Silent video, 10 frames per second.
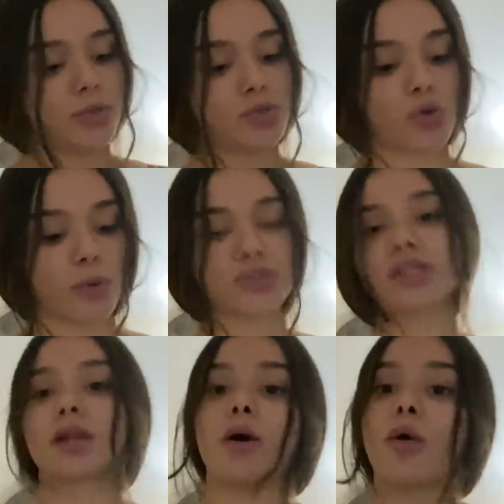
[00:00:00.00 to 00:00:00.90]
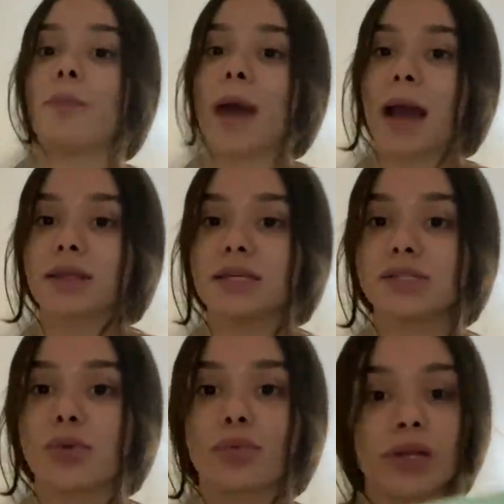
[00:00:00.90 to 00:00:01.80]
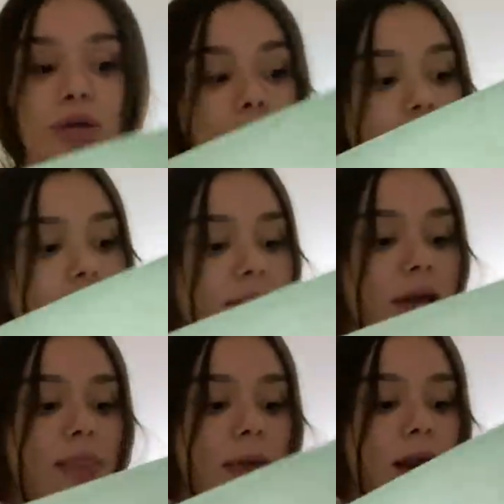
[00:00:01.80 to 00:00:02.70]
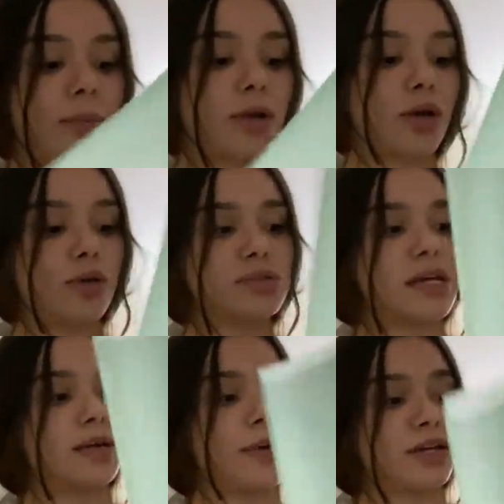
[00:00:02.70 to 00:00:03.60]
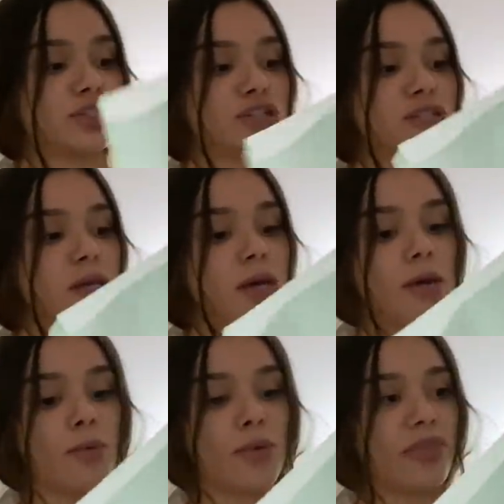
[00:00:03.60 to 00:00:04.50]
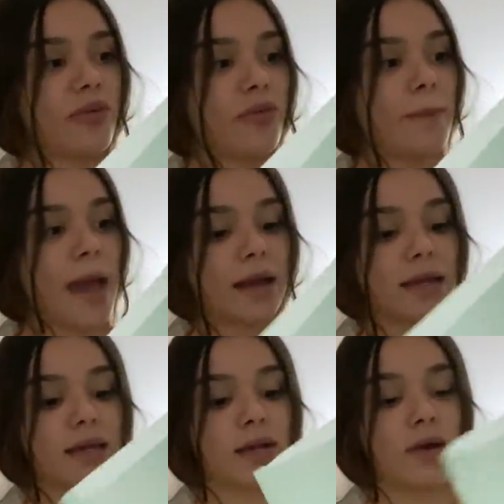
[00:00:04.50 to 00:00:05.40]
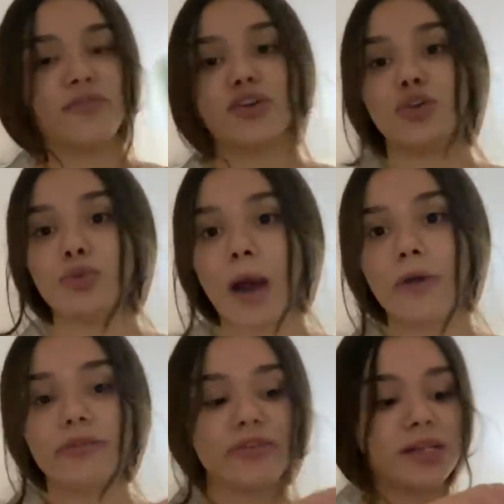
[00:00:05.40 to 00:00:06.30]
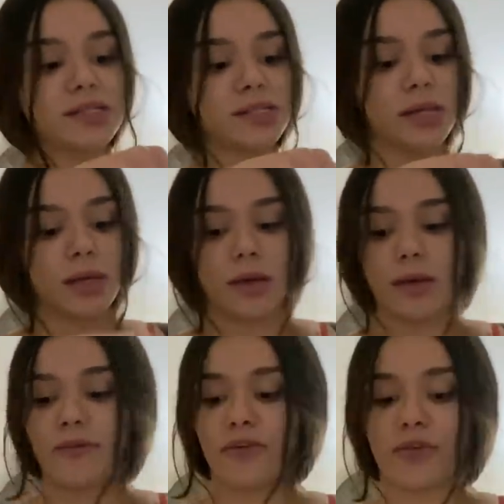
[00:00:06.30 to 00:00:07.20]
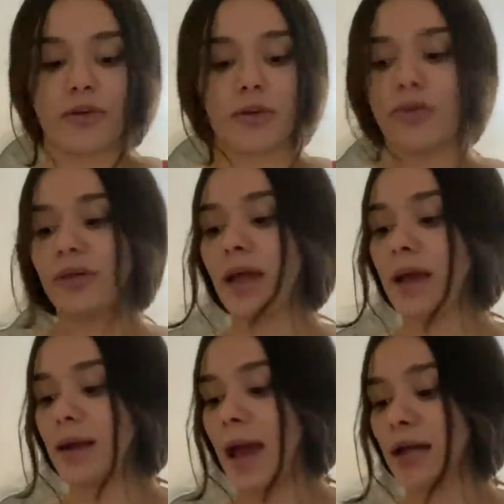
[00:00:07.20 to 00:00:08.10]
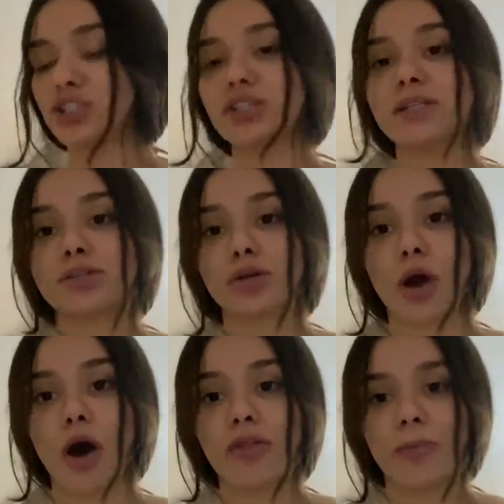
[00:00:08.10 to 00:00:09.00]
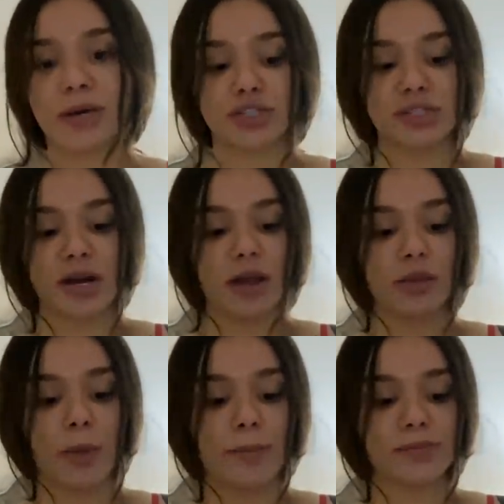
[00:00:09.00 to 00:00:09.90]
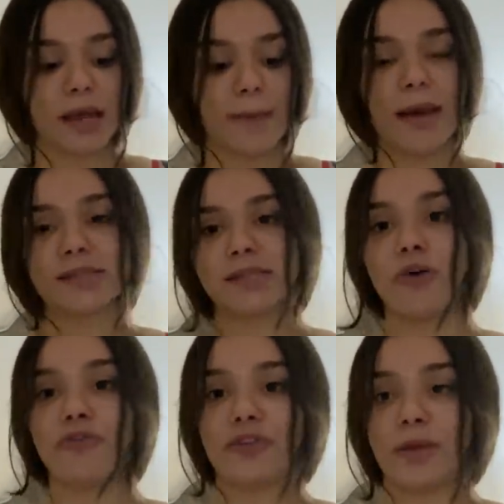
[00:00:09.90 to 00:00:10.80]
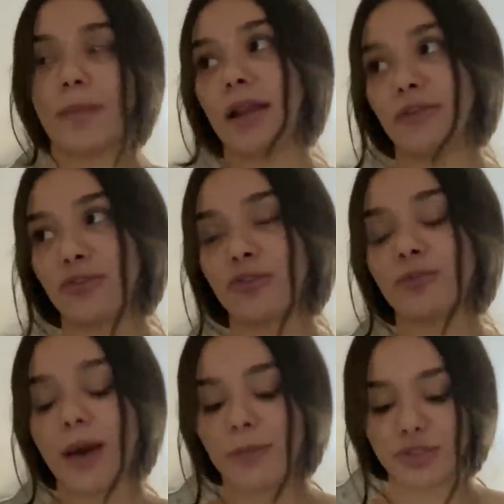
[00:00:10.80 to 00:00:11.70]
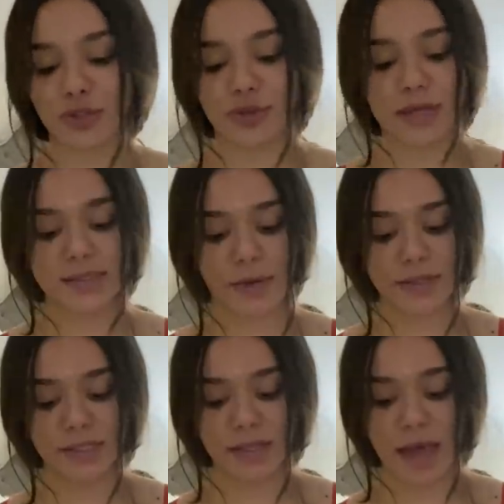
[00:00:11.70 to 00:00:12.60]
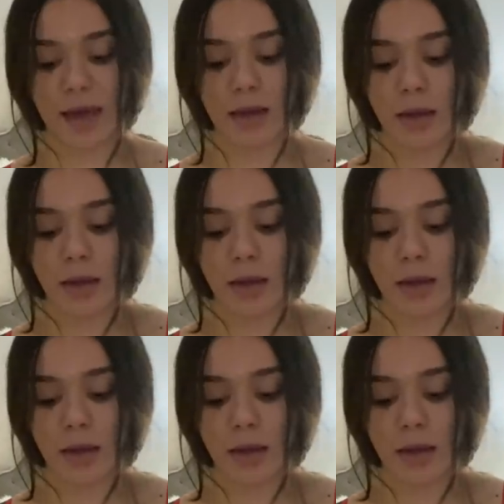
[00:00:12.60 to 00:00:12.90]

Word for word: So I'm just going to pack these really quickly and then I'm going to go take pictures with the mannequin of the new outfits for the clothing line. I actually took all the pictures that are on the website myself in my living room. I'm going to show you guys how I did that